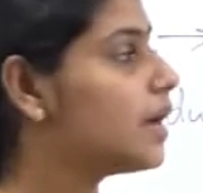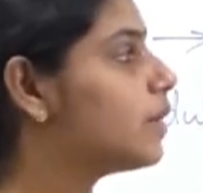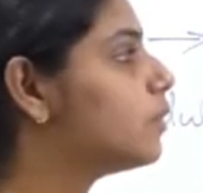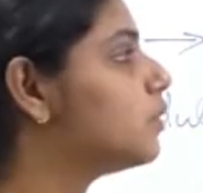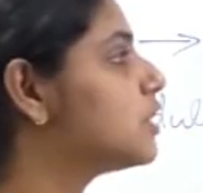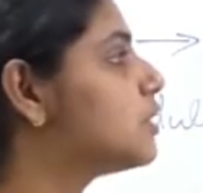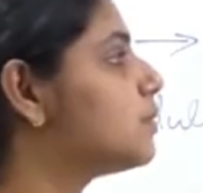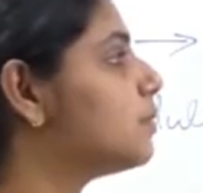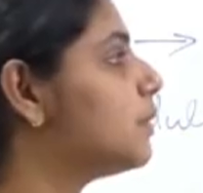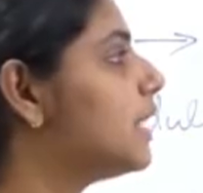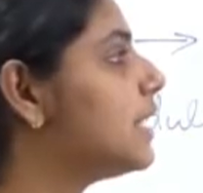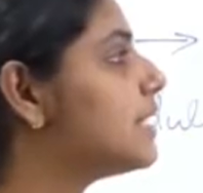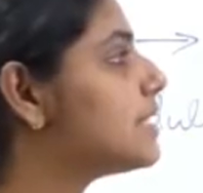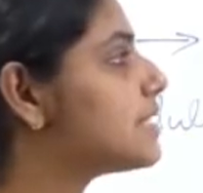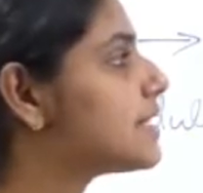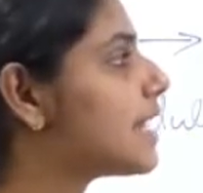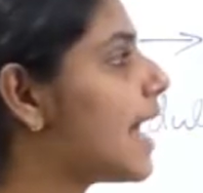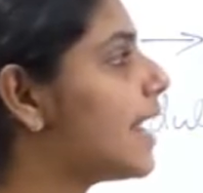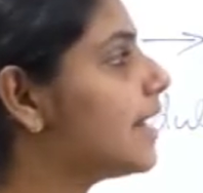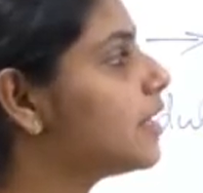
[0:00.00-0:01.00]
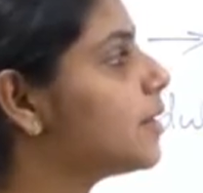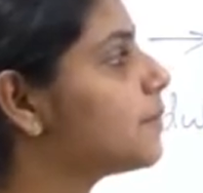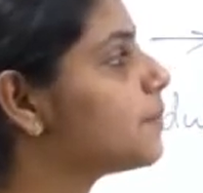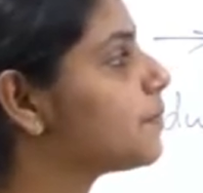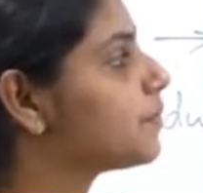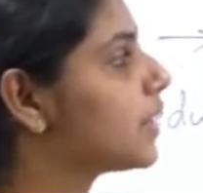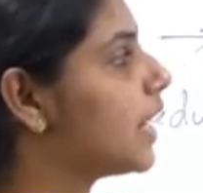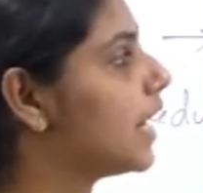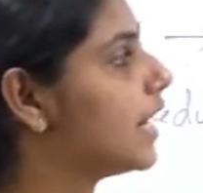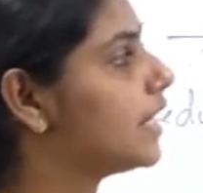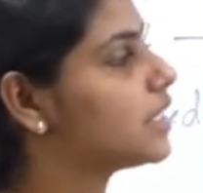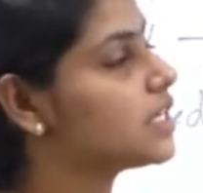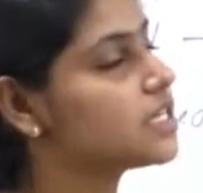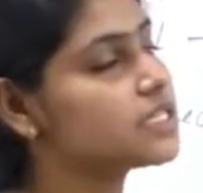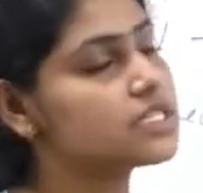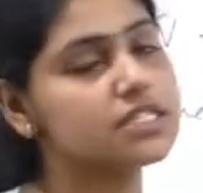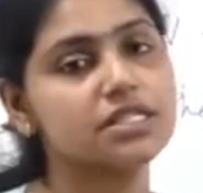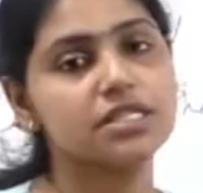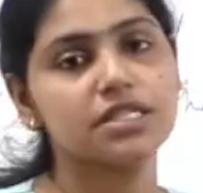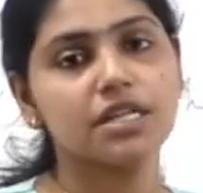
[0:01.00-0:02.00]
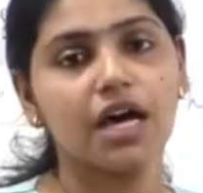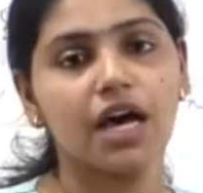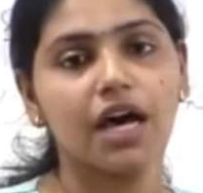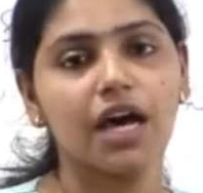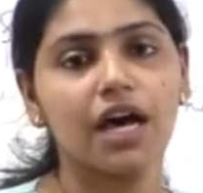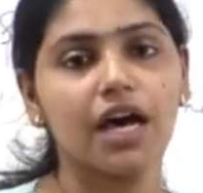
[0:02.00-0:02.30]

Which means that it is,